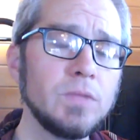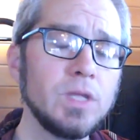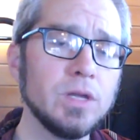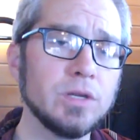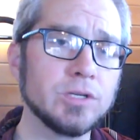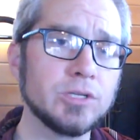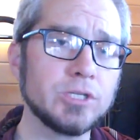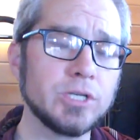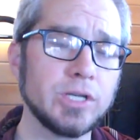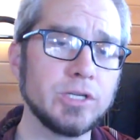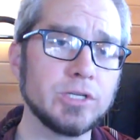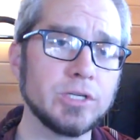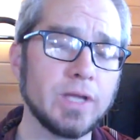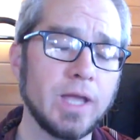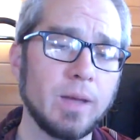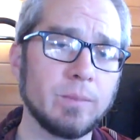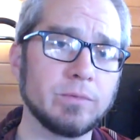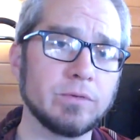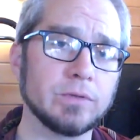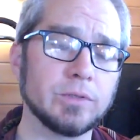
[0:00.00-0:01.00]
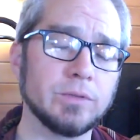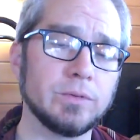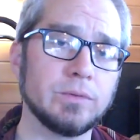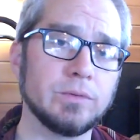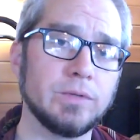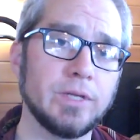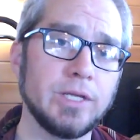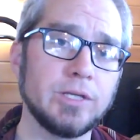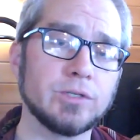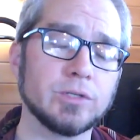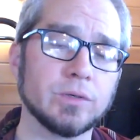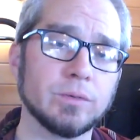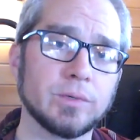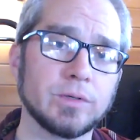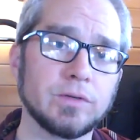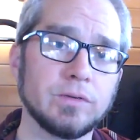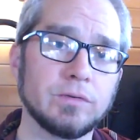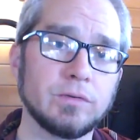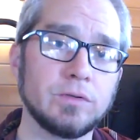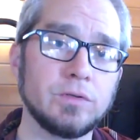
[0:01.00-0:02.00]
and changing absolute nature,
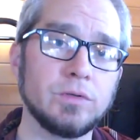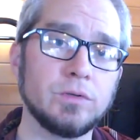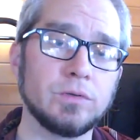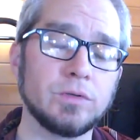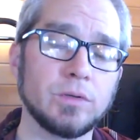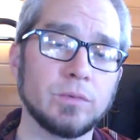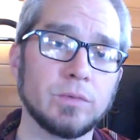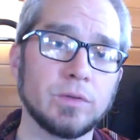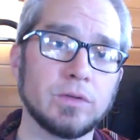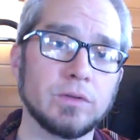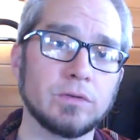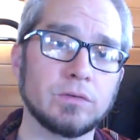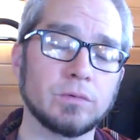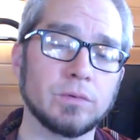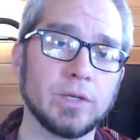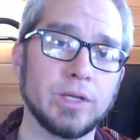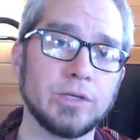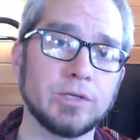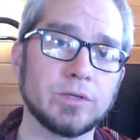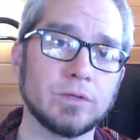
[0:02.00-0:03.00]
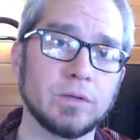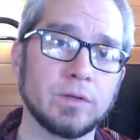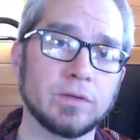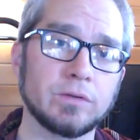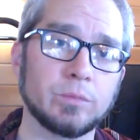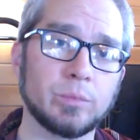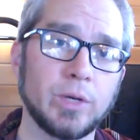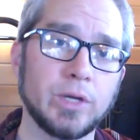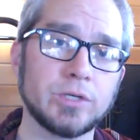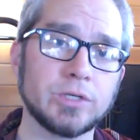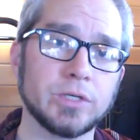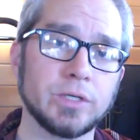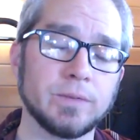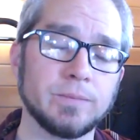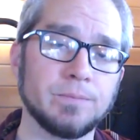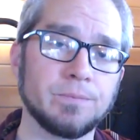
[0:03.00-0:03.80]
which is in union with its relational expression,